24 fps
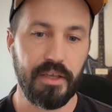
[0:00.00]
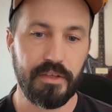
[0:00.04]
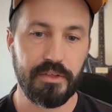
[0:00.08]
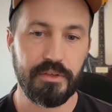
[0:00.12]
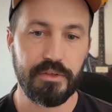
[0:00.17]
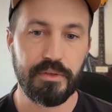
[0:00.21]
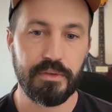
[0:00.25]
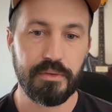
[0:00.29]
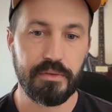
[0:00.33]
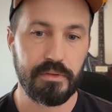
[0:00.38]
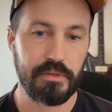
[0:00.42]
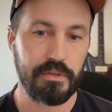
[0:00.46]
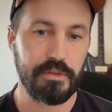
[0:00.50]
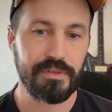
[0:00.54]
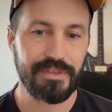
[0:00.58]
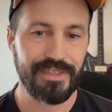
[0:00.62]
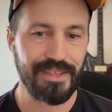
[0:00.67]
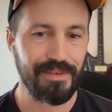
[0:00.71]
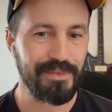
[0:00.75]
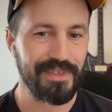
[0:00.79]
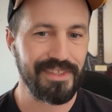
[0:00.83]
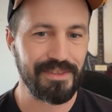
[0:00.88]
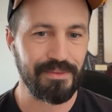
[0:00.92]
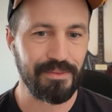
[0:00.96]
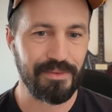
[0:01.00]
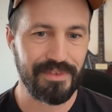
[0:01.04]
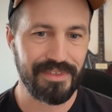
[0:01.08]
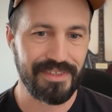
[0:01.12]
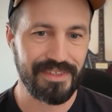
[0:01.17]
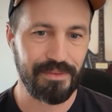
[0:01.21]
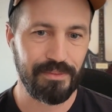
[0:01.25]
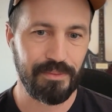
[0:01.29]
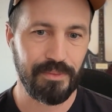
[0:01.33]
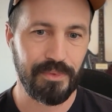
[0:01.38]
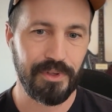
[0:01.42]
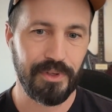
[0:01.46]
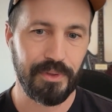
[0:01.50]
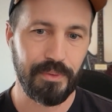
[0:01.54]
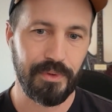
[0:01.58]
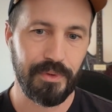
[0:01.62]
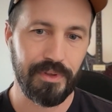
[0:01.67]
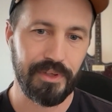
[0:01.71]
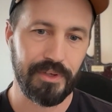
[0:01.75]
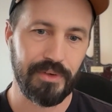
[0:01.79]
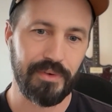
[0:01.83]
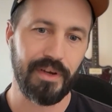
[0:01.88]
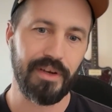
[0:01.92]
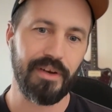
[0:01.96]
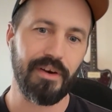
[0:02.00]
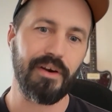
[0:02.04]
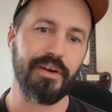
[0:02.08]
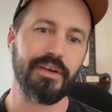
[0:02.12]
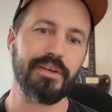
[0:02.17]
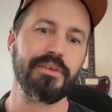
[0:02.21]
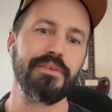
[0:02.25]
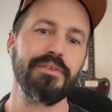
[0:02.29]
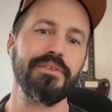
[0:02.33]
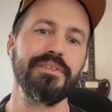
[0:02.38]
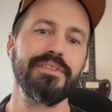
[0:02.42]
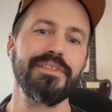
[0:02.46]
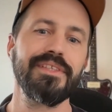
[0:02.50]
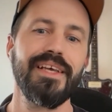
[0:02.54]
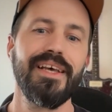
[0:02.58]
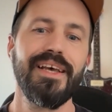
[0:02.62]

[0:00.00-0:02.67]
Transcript: you sent me some really, really great articles.